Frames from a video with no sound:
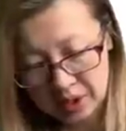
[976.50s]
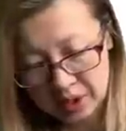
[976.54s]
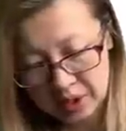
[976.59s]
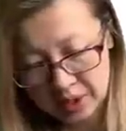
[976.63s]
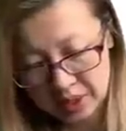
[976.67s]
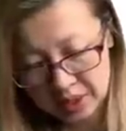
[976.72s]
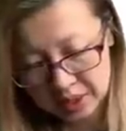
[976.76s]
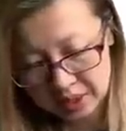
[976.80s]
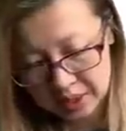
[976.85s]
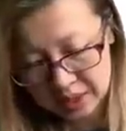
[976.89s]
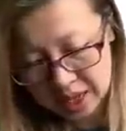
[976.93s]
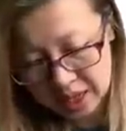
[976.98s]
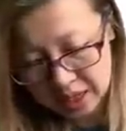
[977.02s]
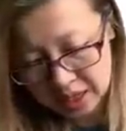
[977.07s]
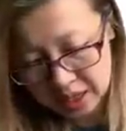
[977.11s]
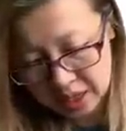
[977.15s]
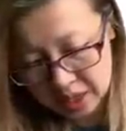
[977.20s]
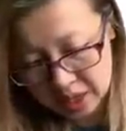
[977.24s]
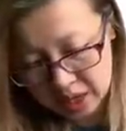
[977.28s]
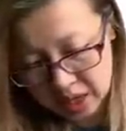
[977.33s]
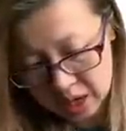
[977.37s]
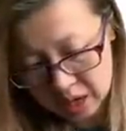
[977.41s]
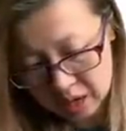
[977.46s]
The
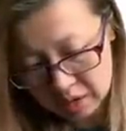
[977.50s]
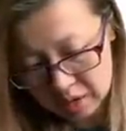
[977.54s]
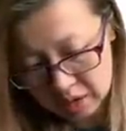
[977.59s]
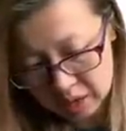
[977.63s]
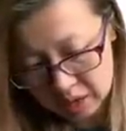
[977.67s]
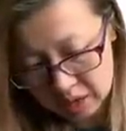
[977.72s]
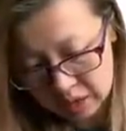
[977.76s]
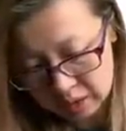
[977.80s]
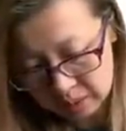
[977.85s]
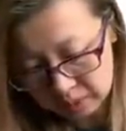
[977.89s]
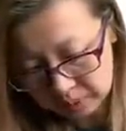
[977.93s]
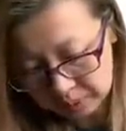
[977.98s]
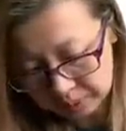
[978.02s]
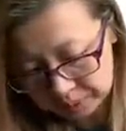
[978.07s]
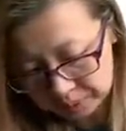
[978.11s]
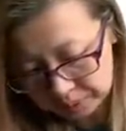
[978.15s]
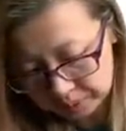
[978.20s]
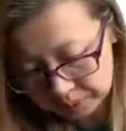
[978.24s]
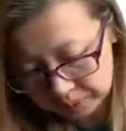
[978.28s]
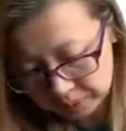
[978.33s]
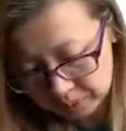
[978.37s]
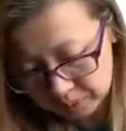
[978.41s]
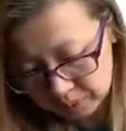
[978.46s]
second area
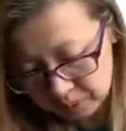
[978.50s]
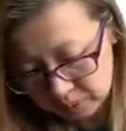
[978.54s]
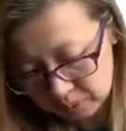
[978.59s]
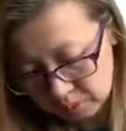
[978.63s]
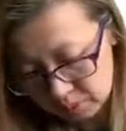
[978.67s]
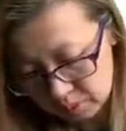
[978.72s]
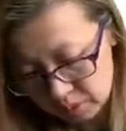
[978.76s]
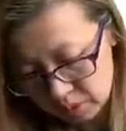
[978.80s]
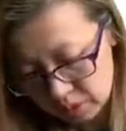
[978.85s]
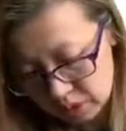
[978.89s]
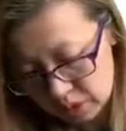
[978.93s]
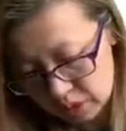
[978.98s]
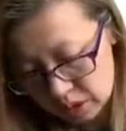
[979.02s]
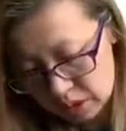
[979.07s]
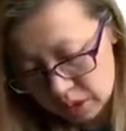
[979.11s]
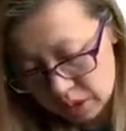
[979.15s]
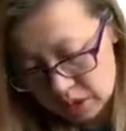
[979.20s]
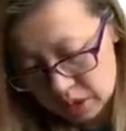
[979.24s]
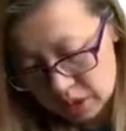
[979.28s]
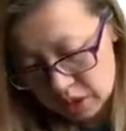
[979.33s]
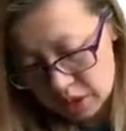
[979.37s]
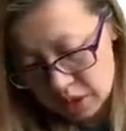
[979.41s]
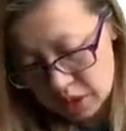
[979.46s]

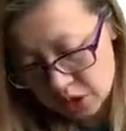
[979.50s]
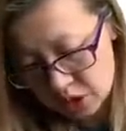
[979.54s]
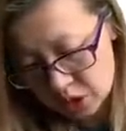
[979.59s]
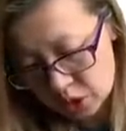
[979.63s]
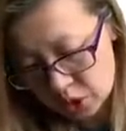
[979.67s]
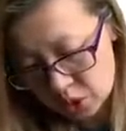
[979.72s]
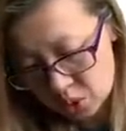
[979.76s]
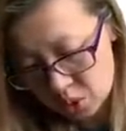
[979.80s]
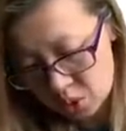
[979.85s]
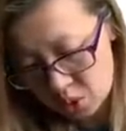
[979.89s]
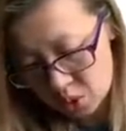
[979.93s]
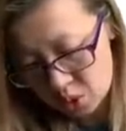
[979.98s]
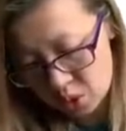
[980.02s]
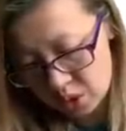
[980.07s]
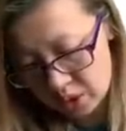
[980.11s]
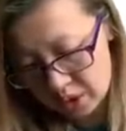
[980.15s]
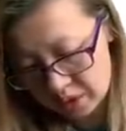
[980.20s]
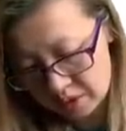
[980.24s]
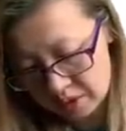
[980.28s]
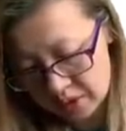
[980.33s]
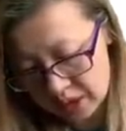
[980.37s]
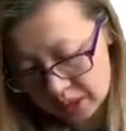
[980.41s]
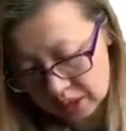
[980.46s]
is the tort
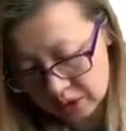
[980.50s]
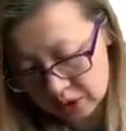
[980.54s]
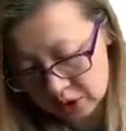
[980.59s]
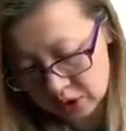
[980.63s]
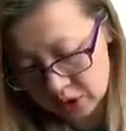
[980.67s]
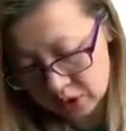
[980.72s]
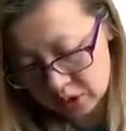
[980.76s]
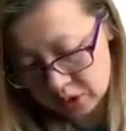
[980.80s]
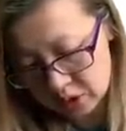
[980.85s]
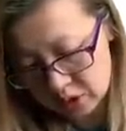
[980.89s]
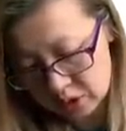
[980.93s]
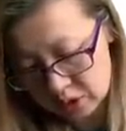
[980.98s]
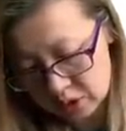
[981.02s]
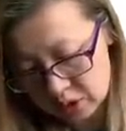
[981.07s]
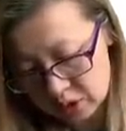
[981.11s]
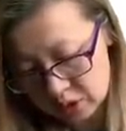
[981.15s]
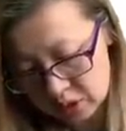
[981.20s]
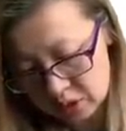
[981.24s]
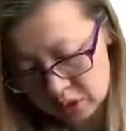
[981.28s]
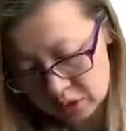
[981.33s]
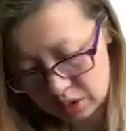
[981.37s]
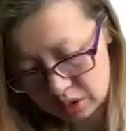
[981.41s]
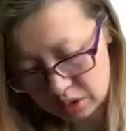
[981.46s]
of
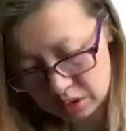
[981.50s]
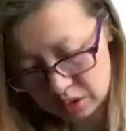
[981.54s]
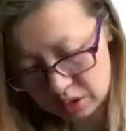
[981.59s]
negligence.